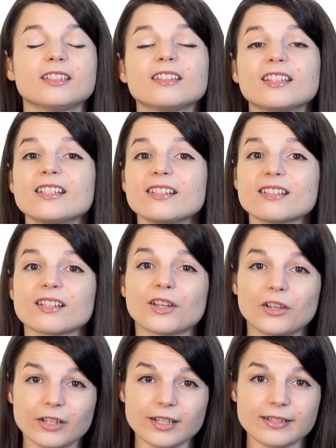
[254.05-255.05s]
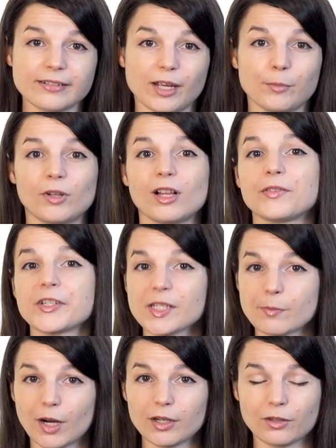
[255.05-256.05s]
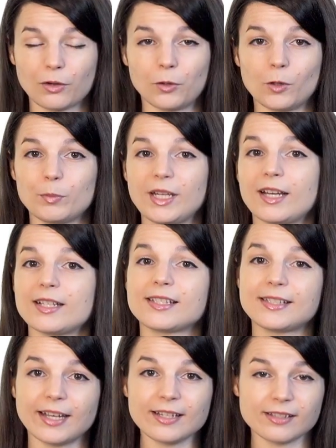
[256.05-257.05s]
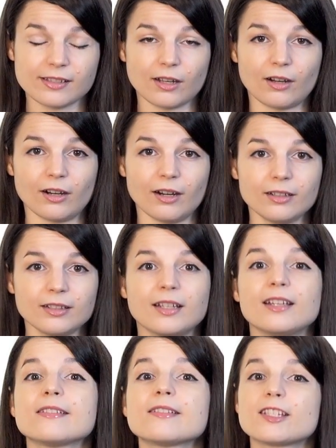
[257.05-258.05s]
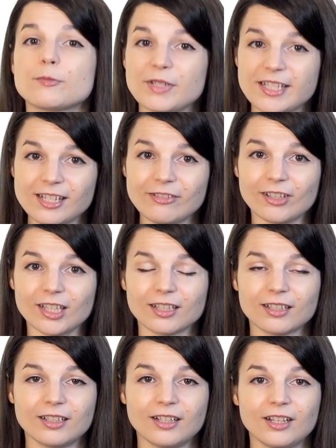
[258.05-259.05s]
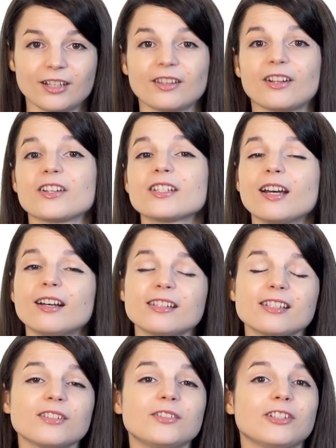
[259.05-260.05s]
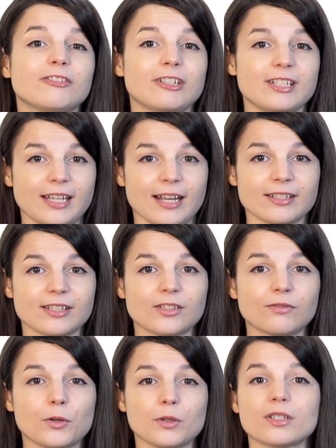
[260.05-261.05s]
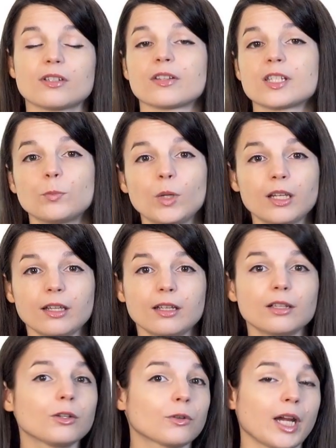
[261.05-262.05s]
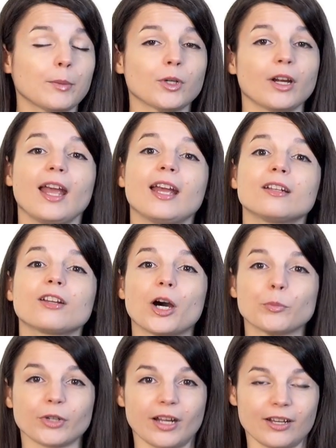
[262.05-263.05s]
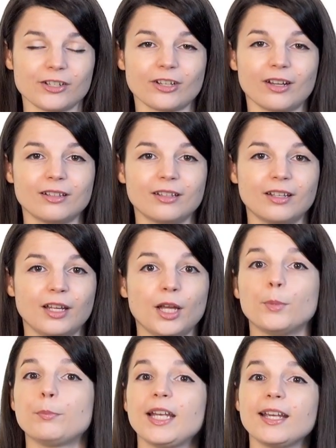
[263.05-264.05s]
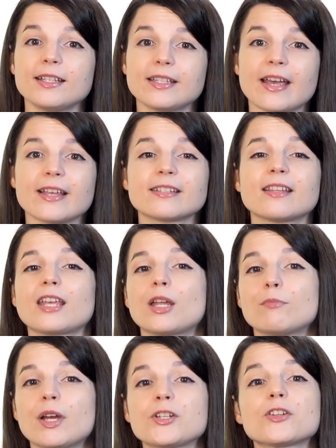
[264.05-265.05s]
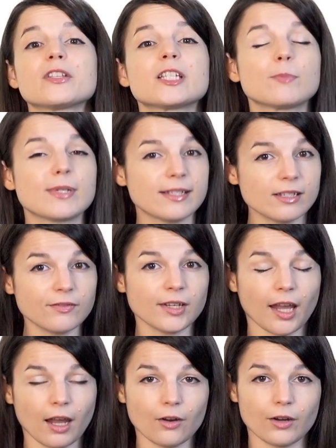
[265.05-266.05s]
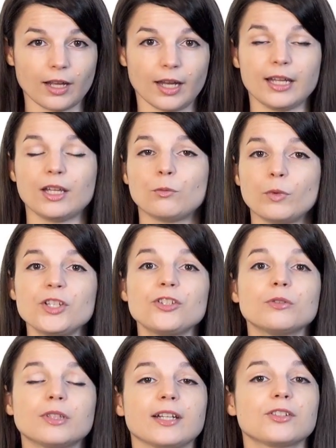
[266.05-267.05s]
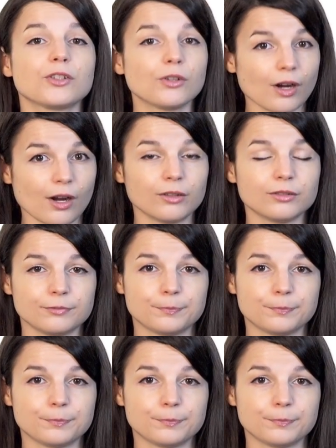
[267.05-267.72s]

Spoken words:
This is a good example of a SMART goal because tests are specific. There are tons of different tests focused on speaking, grammar, and comprehension. Pick a test that can measure the specific area in which you'd like to grow.